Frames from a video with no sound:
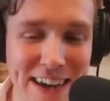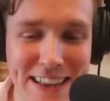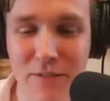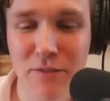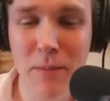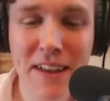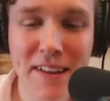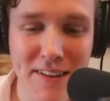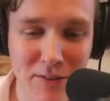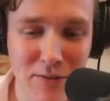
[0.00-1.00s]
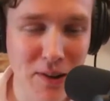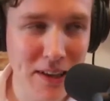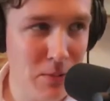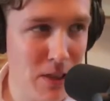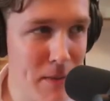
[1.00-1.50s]
Thailand from England, fall in
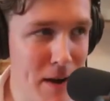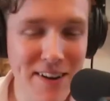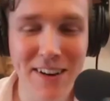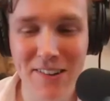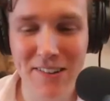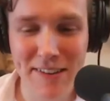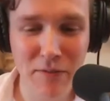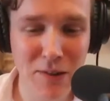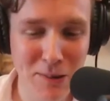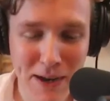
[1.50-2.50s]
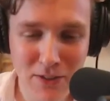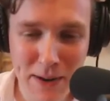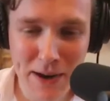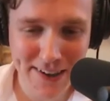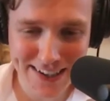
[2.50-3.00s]
love with an American girl and then follow back to
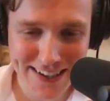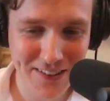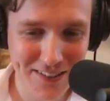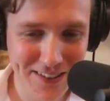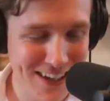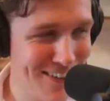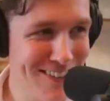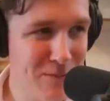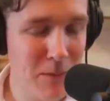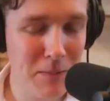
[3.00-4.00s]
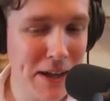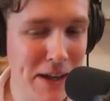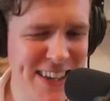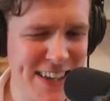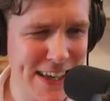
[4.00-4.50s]
America. It's not, my
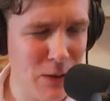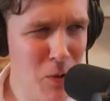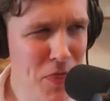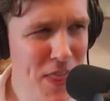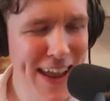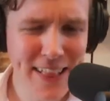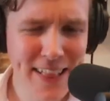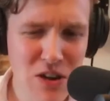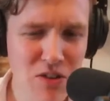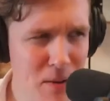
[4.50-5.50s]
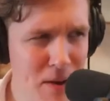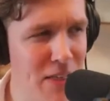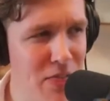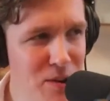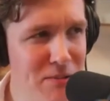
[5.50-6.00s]
sister said, what the hell are you doing?
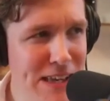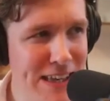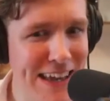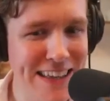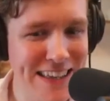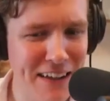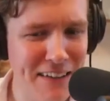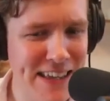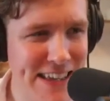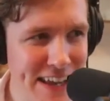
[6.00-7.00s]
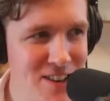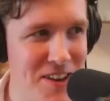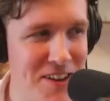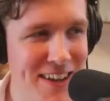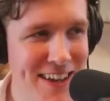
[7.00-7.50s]
I thought you were staying in Southeast
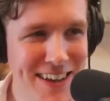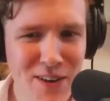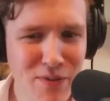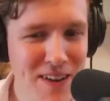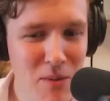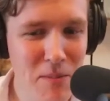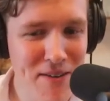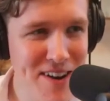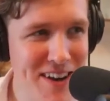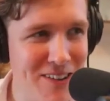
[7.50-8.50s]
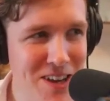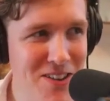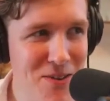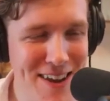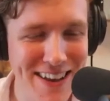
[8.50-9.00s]
Asia and you're flying to America. What are
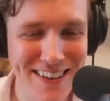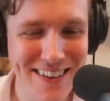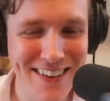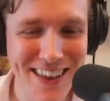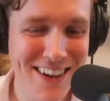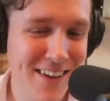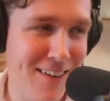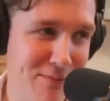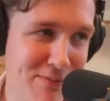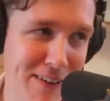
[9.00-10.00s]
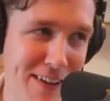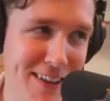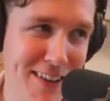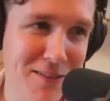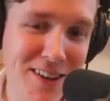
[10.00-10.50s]
you doing? I was like, oh, I fell
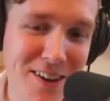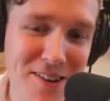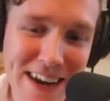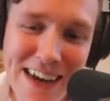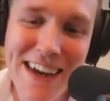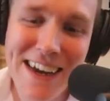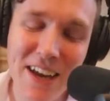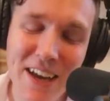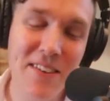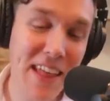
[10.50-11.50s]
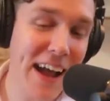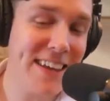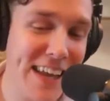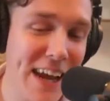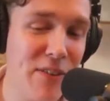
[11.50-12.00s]
in love. Sorry. So
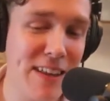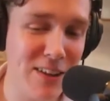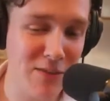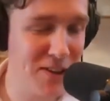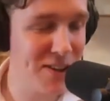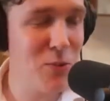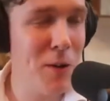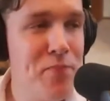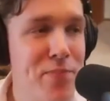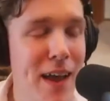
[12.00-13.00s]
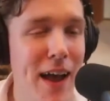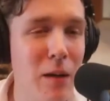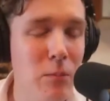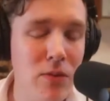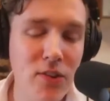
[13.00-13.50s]
that's definitely the first one.
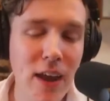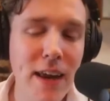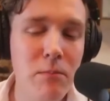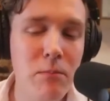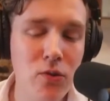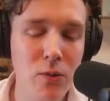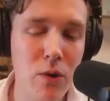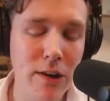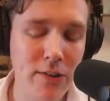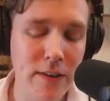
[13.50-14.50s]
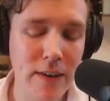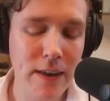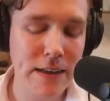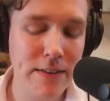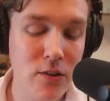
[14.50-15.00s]
And the second most surprising
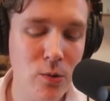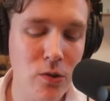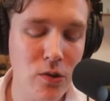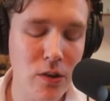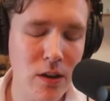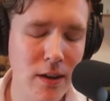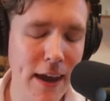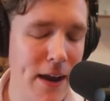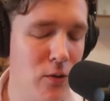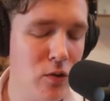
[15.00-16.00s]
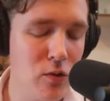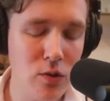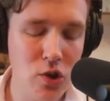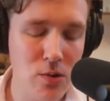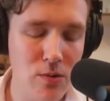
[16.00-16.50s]
thing, and this was
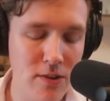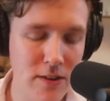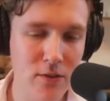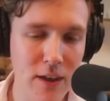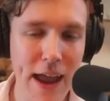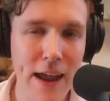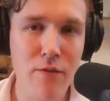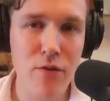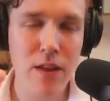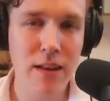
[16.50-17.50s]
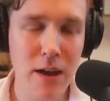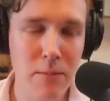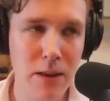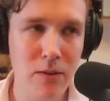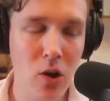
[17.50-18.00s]
counterintuitive to everything that I've
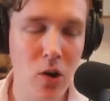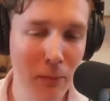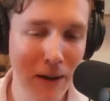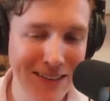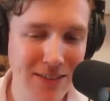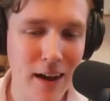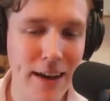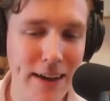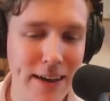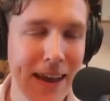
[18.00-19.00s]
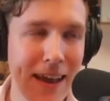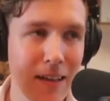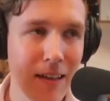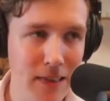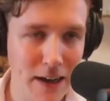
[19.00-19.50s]
been told my entire
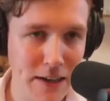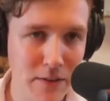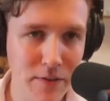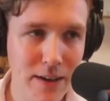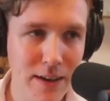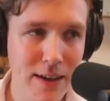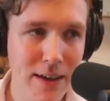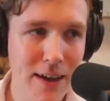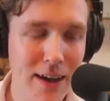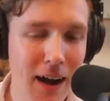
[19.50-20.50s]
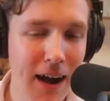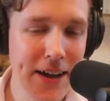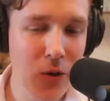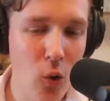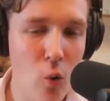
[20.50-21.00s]
life.
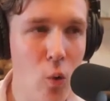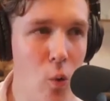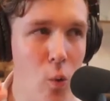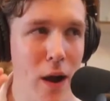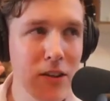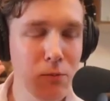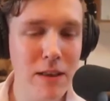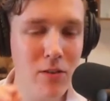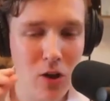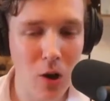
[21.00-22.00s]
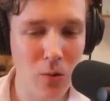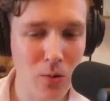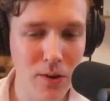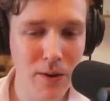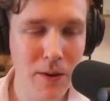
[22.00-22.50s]
I'd always been
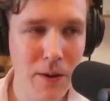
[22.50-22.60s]
told,